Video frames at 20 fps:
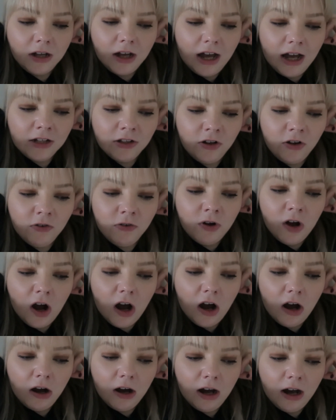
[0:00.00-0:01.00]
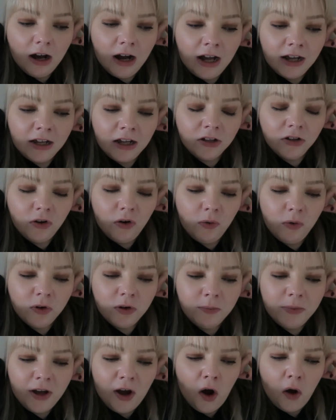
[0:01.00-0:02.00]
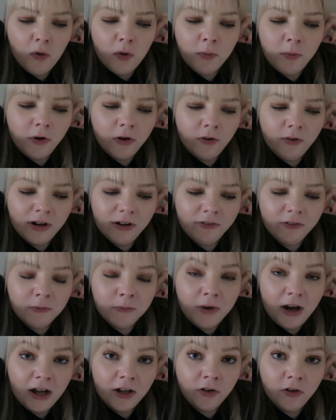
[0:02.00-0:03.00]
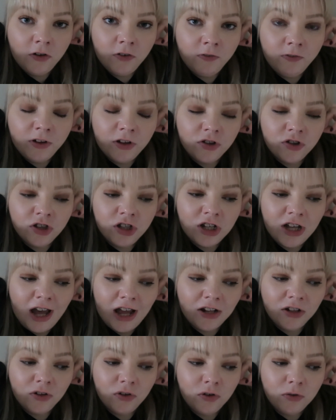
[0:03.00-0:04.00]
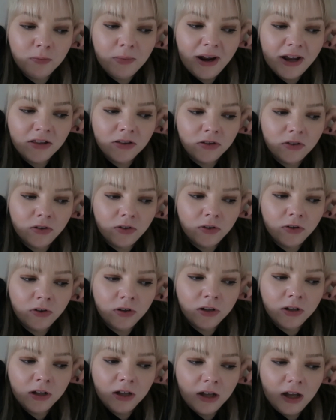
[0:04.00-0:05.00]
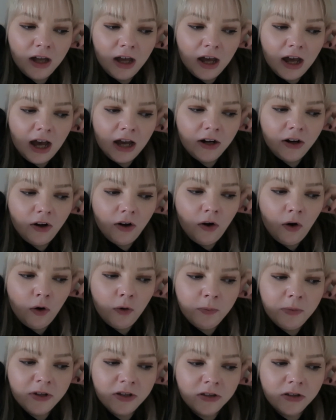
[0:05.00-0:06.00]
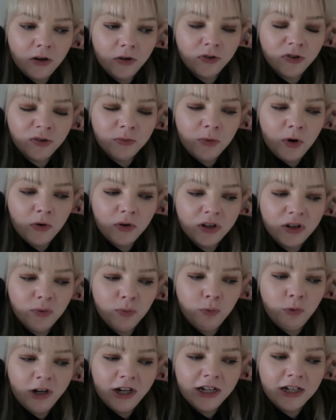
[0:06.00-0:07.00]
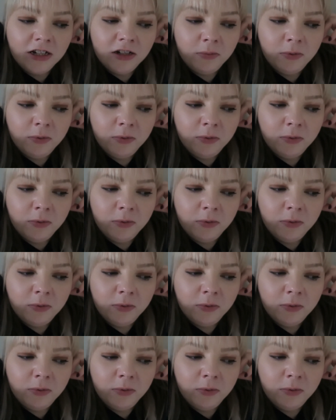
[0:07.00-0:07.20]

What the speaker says: I do, like, I don't want to be horrible or anything, but I do think she can do better, and I hope he stops smoking weed,